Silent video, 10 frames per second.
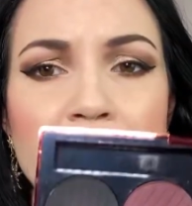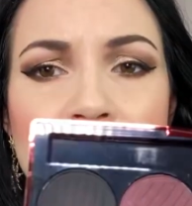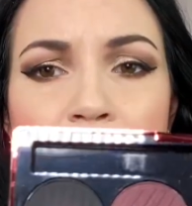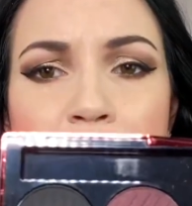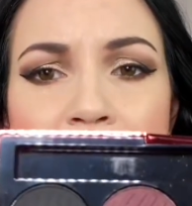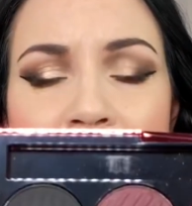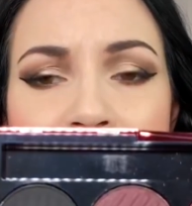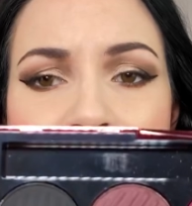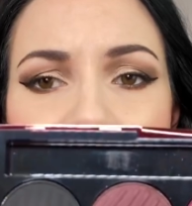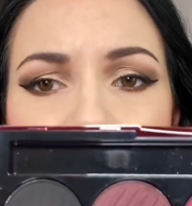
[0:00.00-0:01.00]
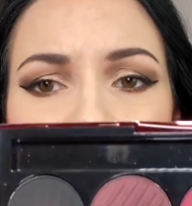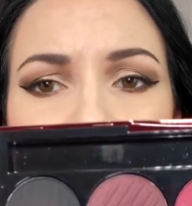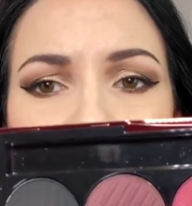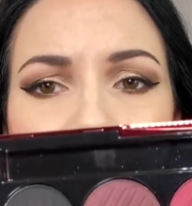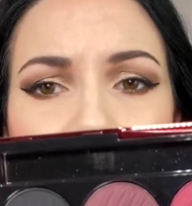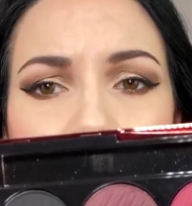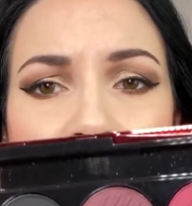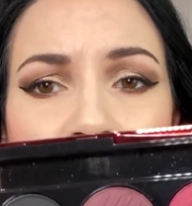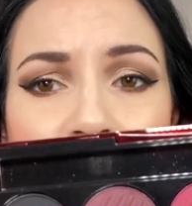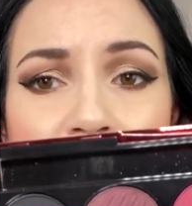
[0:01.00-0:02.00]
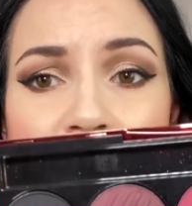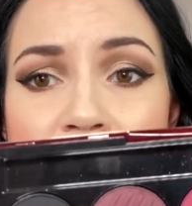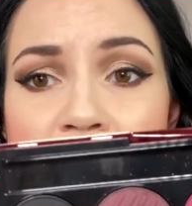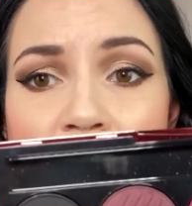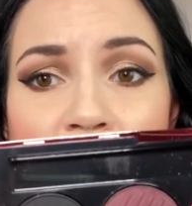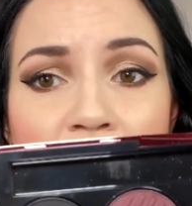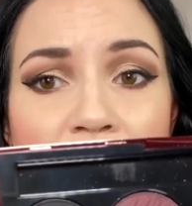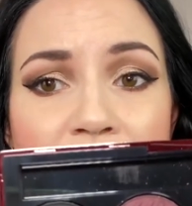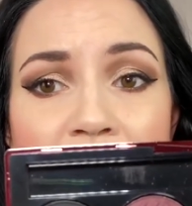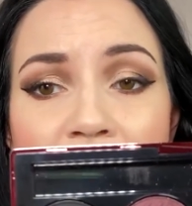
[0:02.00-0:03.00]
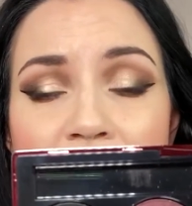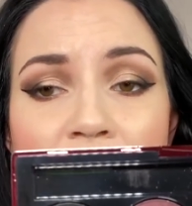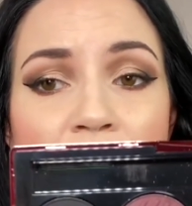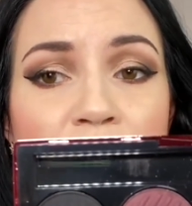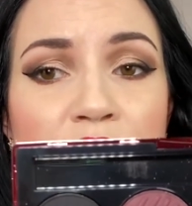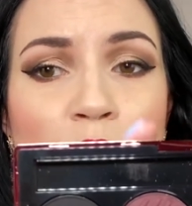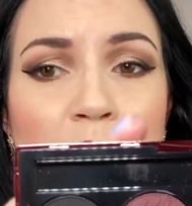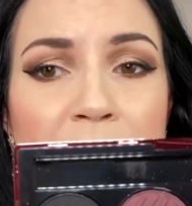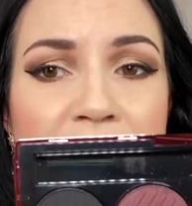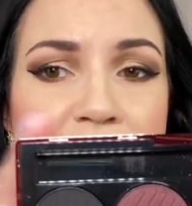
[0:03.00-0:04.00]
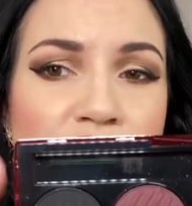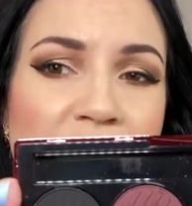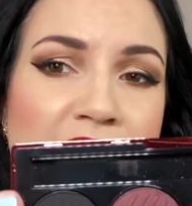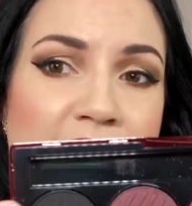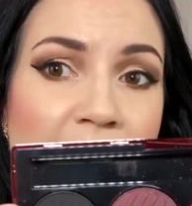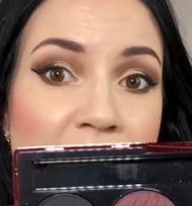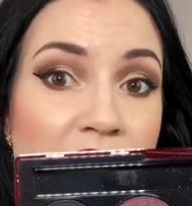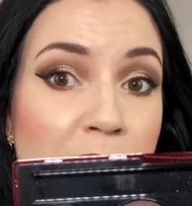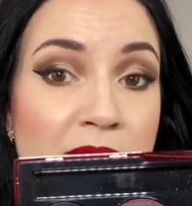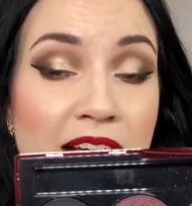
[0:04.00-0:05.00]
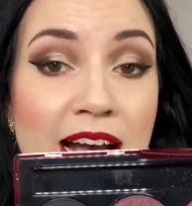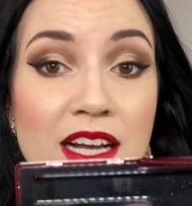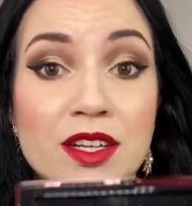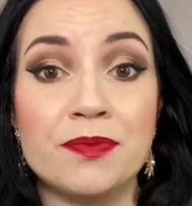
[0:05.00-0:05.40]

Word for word: it blends very well. These are, yeah, four berry shades and a black.